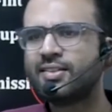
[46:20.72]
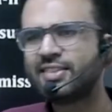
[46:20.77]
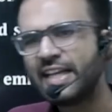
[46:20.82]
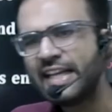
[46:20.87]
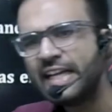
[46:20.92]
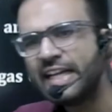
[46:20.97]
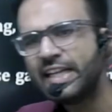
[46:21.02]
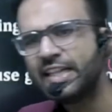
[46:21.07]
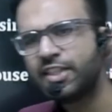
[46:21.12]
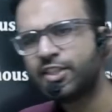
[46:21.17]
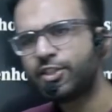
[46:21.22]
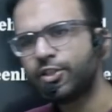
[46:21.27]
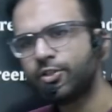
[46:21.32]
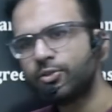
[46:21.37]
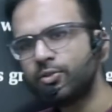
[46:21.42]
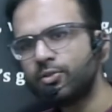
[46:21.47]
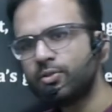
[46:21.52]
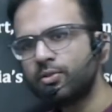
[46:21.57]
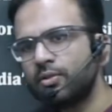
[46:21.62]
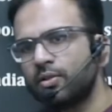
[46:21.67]
Single
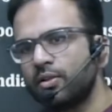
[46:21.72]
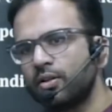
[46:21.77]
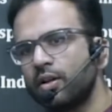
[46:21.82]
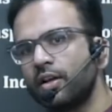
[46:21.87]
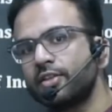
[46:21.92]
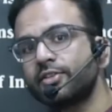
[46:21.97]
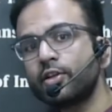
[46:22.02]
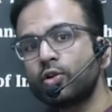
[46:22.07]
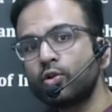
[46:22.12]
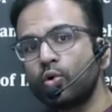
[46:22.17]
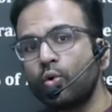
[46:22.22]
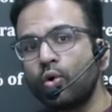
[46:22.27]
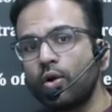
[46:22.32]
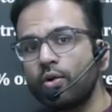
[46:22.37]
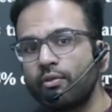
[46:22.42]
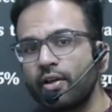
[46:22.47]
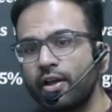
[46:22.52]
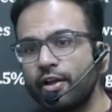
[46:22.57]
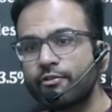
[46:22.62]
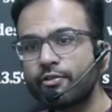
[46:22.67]
issue is a
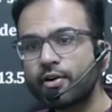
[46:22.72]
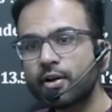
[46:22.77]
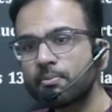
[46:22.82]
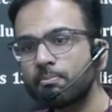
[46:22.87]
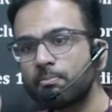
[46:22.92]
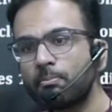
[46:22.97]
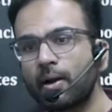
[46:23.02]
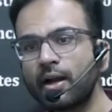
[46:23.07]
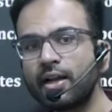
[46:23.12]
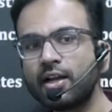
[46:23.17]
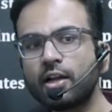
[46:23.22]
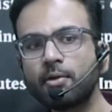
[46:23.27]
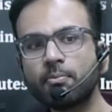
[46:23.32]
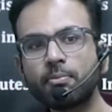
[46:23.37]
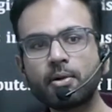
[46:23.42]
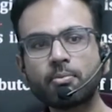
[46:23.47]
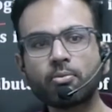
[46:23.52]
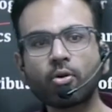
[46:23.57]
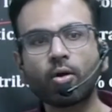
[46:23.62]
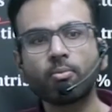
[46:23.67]
doorway for
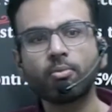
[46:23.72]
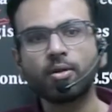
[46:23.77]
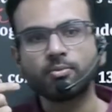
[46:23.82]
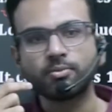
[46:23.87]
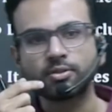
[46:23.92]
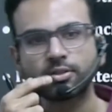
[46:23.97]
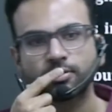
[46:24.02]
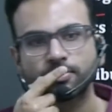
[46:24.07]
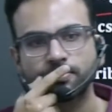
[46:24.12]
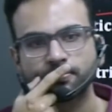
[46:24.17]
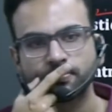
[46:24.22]
multiple problems.